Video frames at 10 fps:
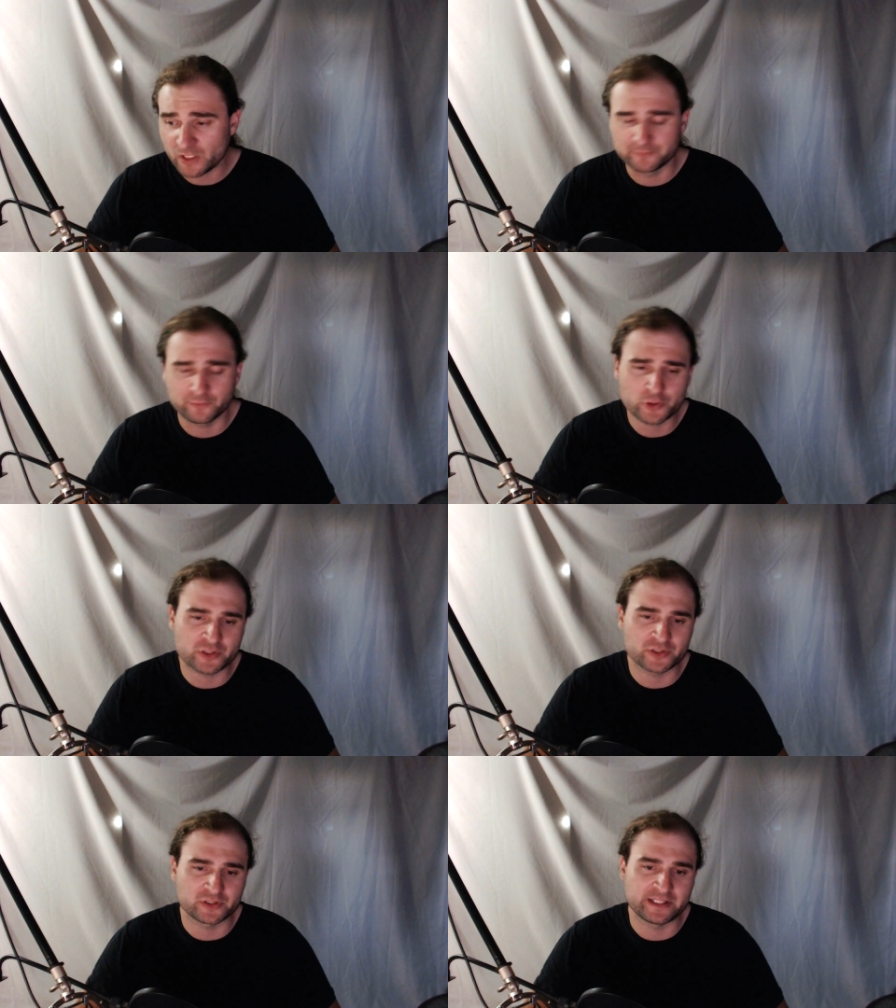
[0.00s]

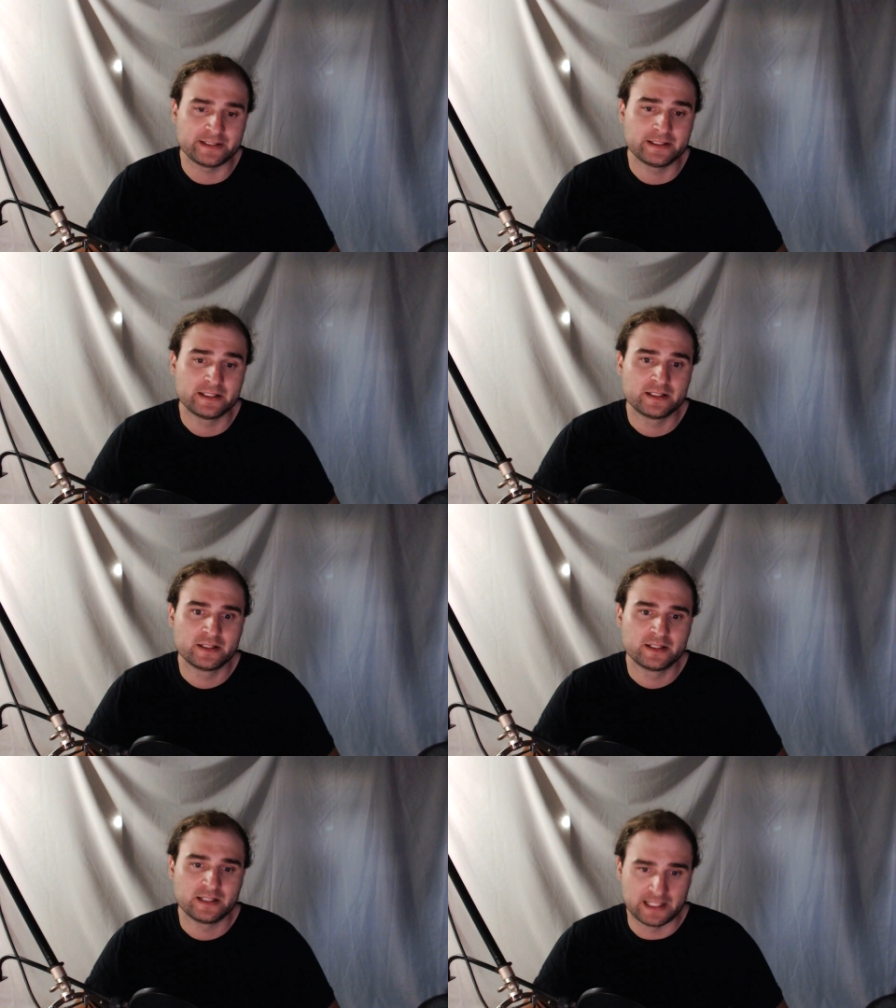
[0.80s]
Unfortunately,
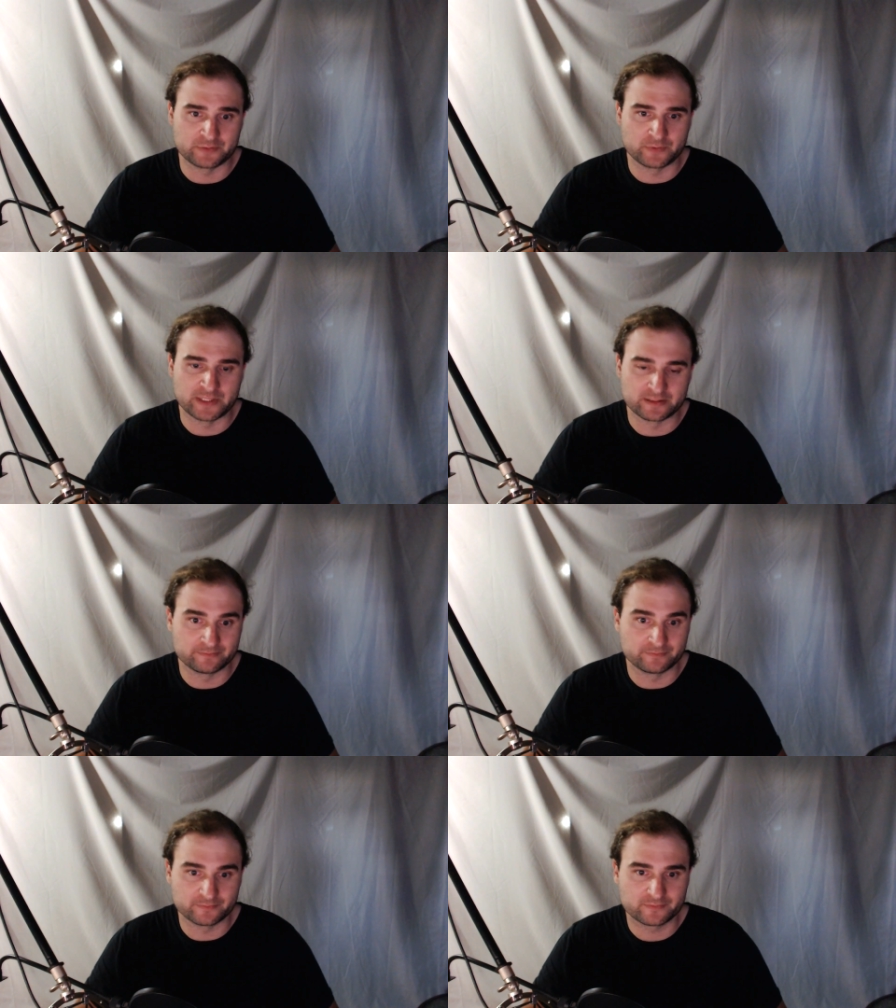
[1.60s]
as we
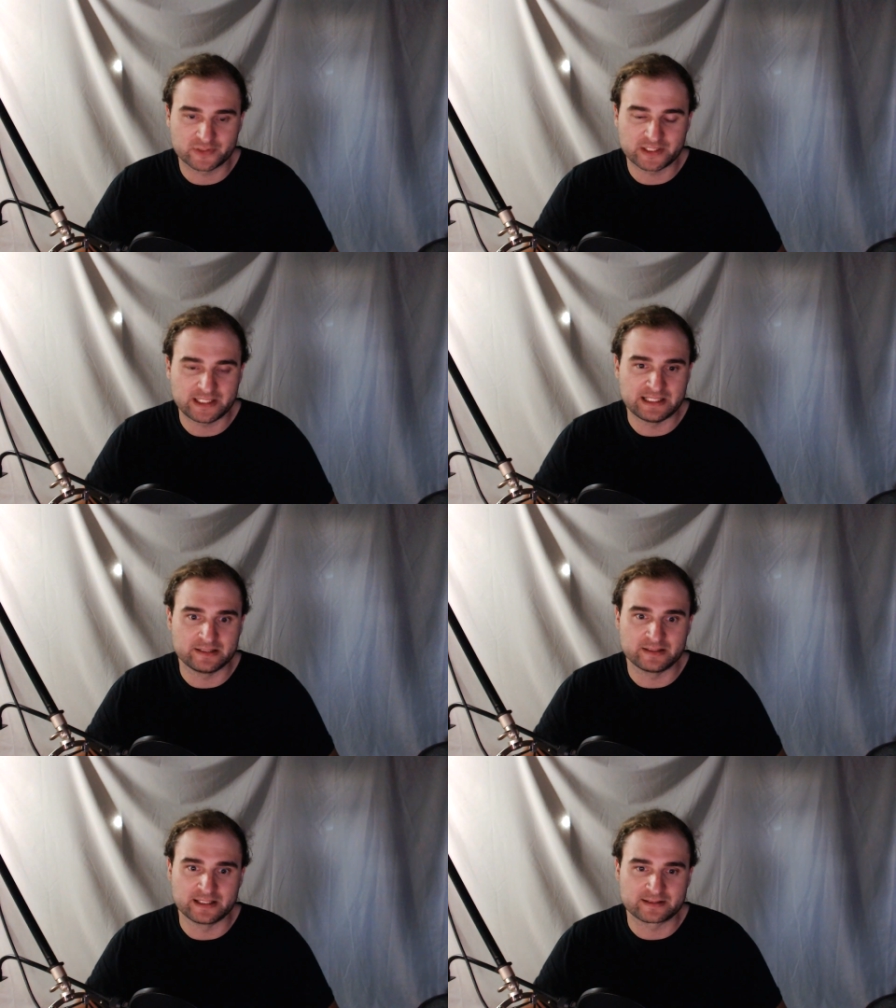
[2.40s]
can
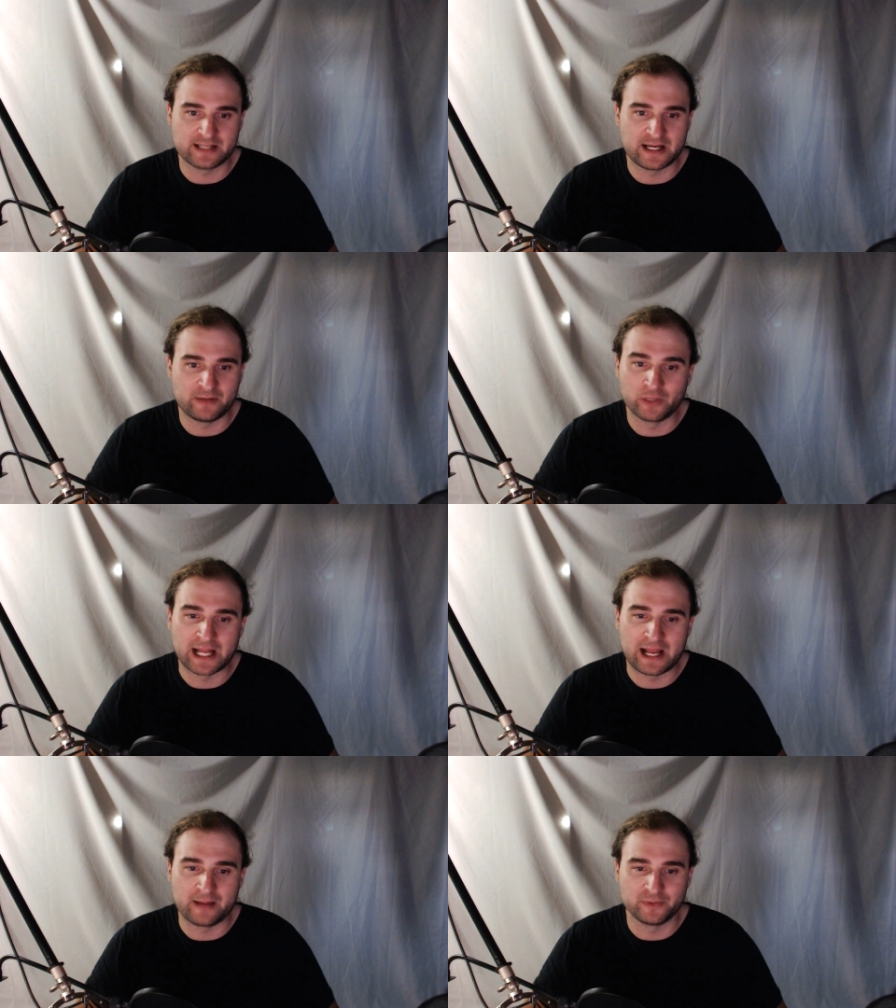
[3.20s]
see, that's not
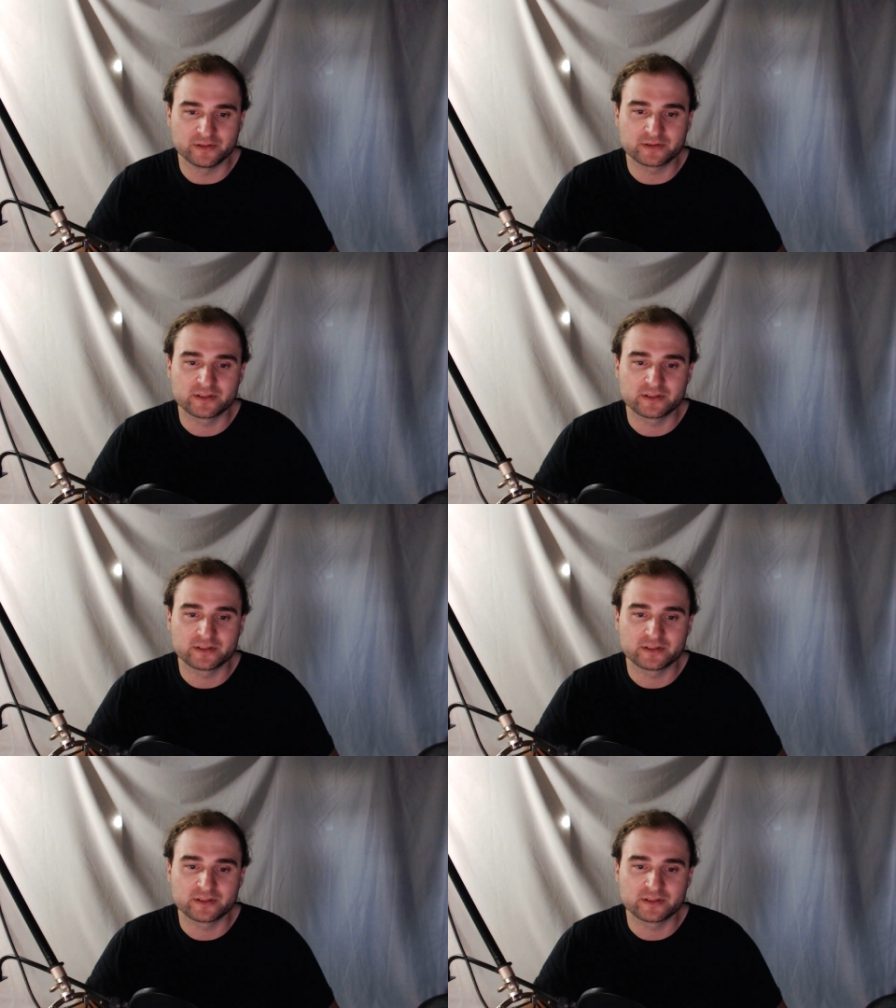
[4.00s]
what happened.